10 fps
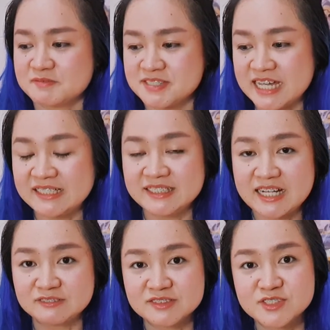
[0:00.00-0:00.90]
sign
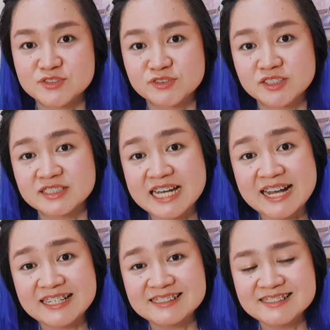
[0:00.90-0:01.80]
language for
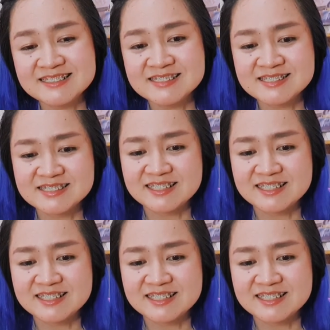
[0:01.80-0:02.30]
dance.